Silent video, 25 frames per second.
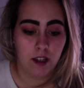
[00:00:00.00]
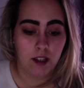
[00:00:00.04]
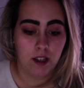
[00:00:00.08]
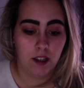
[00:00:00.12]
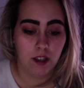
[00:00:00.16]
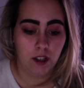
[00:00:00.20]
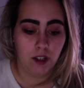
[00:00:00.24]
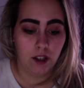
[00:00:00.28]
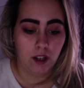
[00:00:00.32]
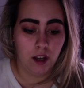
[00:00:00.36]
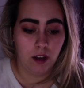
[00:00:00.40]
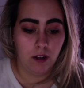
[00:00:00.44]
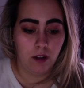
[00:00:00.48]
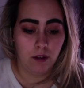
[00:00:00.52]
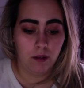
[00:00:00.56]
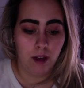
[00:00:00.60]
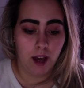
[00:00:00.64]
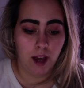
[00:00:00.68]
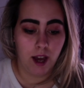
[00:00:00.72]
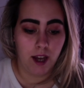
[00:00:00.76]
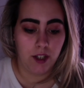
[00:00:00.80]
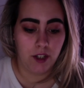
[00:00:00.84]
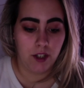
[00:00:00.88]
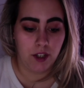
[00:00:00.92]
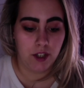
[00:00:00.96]
you know,
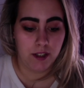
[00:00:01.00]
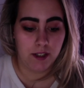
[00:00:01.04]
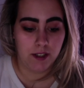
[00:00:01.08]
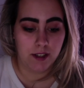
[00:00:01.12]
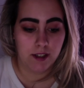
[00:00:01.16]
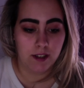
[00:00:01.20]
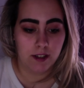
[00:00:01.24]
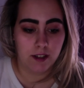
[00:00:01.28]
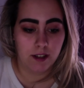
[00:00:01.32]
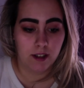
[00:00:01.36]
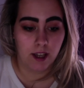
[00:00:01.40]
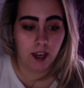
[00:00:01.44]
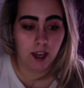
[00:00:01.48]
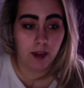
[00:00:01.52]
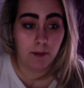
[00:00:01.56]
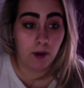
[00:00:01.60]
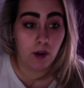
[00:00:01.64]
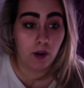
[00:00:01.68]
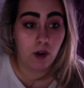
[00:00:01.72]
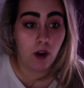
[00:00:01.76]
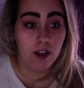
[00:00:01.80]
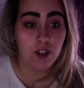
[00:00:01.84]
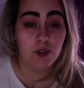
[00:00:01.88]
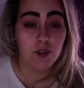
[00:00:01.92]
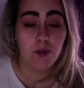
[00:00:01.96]
I just came
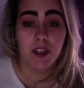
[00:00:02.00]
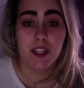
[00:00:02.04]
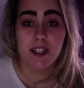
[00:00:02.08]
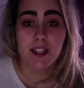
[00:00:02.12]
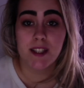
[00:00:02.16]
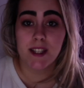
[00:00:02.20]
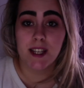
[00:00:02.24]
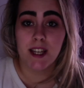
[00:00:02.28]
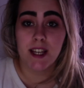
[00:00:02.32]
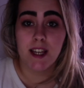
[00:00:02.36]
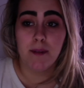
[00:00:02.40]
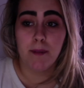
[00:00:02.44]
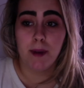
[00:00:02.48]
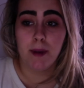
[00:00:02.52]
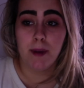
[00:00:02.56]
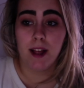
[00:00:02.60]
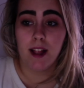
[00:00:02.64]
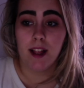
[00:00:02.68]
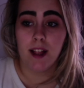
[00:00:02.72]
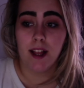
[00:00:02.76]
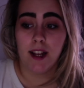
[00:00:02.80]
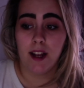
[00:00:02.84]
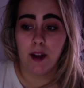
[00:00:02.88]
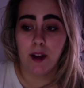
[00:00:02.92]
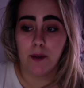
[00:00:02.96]
across with this email
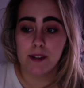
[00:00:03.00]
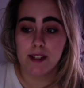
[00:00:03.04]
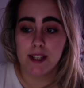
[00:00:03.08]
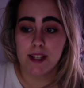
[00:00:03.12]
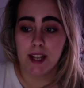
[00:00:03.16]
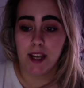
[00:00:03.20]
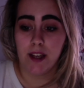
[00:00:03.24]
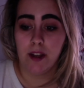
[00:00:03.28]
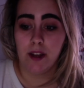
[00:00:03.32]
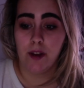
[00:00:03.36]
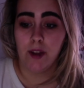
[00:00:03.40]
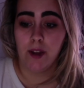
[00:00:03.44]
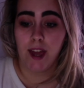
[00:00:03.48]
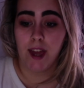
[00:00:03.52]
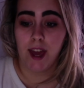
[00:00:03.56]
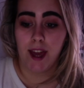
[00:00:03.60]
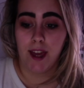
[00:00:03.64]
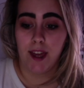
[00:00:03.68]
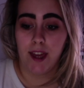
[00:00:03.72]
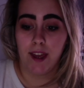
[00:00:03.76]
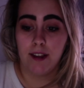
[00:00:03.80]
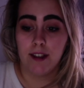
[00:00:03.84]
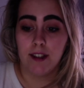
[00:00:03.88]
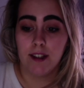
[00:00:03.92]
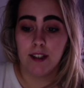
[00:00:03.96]
and I was like,
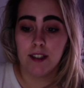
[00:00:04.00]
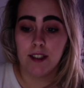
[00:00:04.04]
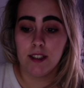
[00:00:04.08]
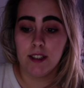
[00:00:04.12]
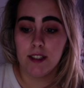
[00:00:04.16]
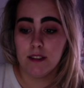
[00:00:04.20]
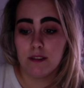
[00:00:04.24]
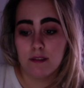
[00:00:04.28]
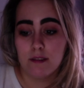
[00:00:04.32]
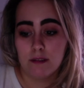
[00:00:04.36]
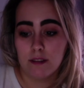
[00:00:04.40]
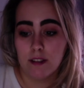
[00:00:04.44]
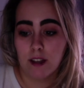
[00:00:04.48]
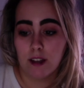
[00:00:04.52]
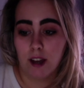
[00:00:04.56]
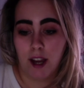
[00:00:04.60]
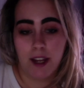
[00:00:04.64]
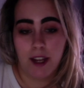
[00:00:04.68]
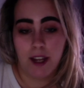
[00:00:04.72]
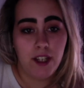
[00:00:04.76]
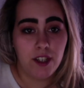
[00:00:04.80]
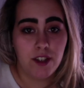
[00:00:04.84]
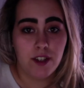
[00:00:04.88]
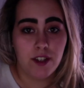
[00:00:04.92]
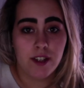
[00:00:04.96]
okay, I
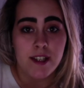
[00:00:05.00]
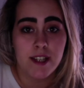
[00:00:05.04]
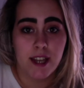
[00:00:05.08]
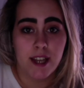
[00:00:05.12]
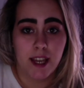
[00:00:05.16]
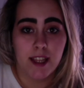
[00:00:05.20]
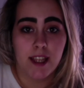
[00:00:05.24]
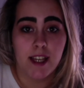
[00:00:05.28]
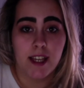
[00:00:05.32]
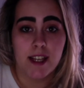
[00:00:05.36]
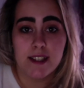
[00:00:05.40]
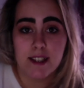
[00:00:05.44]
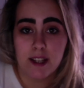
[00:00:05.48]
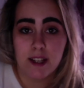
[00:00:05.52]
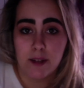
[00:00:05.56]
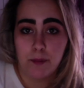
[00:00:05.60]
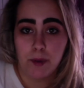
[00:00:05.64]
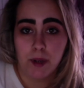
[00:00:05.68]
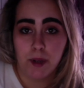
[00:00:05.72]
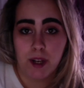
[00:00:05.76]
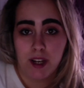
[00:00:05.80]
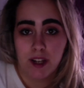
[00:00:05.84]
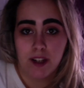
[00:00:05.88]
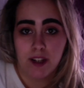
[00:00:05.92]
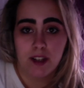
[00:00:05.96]
need to say this and
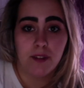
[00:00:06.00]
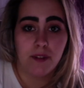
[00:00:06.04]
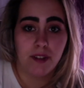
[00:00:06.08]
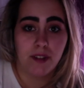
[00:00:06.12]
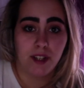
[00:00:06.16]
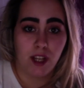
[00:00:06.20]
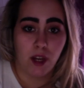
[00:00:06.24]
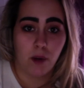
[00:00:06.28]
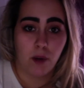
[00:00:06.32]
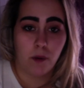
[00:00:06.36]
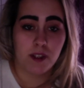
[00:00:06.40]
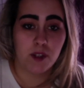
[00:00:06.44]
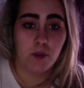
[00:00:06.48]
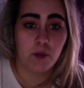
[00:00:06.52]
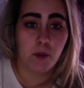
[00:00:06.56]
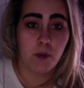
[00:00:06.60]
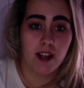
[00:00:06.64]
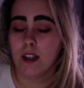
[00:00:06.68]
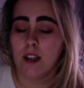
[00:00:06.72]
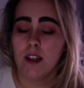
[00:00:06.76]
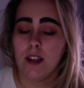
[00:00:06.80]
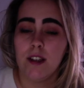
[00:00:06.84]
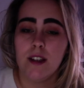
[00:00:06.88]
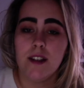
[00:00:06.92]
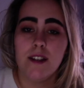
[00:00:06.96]
put it in the video as
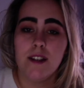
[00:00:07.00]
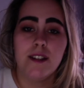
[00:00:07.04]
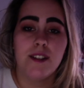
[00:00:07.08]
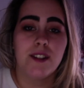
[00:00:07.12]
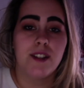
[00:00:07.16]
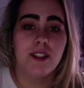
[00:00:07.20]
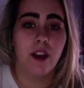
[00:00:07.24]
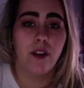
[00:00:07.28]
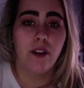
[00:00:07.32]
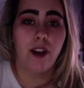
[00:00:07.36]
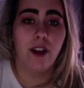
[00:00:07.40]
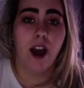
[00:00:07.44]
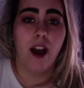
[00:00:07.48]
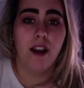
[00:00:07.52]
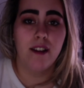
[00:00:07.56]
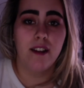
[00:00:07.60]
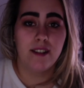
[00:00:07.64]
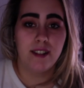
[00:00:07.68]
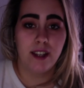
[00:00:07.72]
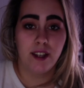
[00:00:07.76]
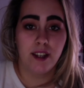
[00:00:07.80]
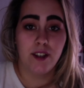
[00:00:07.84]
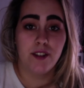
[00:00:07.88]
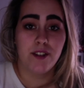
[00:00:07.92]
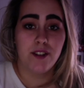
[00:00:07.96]
well. So guys,
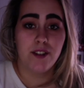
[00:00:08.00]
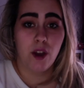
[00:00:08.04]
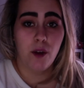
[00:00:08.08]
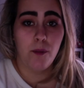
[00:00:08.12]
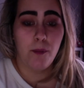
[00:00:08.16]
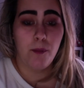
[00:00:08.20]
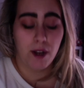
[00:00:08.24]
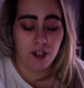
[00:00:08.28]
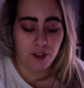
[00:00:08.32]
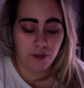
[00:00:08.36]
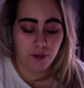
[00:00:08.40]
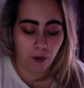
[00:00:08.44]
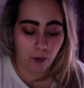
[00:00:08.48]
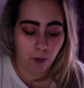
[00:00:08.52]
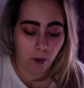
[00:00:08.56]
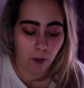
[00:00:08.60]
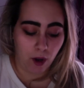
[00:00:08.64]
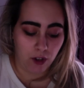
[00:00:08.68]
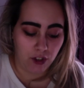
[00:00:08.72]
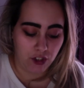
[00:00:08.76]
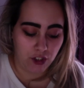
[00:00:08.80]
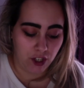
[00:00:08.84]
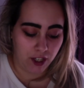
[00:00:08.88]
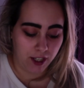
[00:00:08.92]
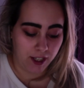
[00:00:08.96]
thank you so much for
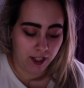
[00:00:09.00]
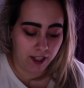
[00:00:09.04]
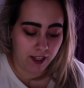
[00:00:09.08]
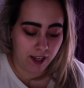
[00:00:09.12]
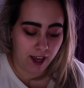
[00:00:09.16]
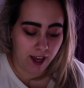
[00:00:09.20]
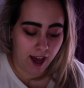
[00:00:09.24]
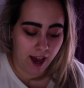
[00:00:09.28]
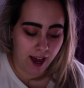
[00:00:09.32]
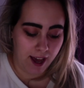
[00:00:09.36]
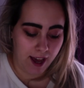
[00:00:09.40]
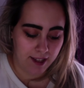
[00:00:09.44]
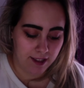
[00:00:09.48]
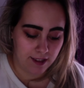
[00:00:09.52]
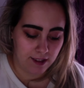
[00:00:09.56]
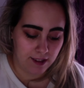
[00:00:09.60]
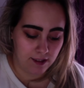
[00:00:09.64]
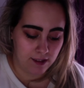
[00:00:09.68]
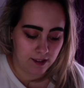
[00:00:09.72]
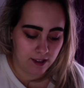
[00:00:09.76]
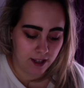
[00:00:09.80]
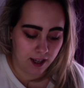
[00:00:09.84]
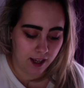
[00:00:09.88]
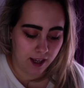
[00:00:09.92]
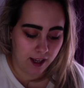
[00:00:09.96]
watching, and
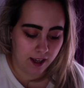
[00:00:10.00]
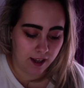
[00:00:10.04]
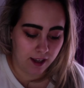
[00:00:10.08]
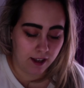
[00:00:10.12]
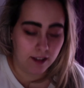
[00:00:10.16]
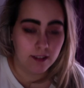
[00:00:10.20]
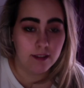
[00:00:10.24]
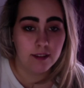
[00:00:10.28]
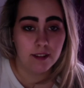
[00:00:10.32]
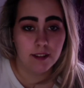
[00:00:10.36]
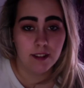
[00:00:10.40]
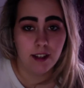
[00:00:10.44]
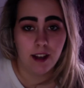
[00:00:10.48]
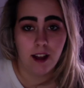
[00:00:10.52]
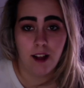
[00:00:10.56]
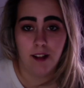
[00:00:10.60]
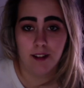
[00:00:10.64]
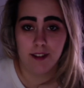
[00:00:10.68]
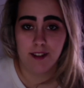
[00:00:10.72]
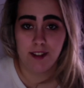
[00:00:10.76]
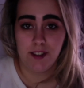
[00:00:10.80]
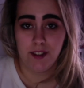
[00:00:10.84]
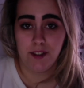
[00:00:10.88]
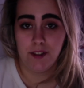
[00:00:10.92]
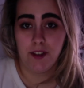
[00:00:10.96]
I'll
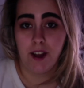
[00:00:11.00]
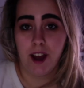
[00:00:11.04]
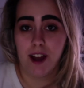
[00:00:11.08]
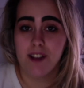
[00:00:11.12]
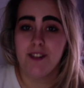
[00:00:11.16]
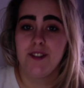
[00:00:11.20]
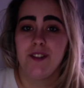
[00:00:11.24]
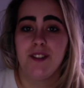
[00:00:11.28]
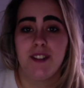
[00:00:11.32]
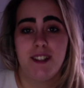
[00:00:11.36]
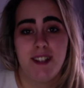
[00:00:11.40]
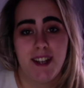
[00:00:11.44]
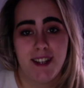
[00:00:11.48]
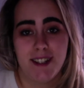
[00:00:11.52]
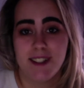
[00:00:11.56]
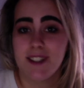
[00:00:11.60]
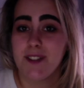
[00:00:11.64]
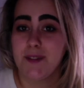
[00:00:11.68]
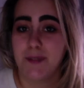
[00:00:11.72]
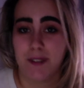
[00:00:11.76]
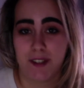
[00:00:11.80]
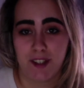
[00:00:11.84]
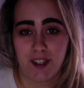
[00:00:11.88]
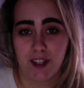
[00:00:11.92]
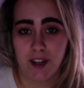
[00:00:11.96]
see you guys on the
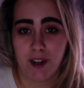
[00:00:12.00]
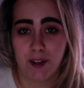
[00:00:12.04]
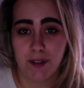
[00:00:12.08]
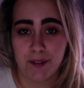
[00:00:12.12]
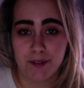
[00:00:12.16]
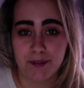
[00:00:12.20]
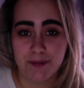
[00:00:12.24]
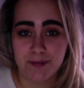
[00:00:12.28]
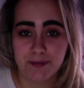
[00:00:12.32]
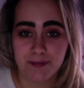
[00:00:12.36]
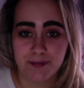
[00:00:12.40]
next video.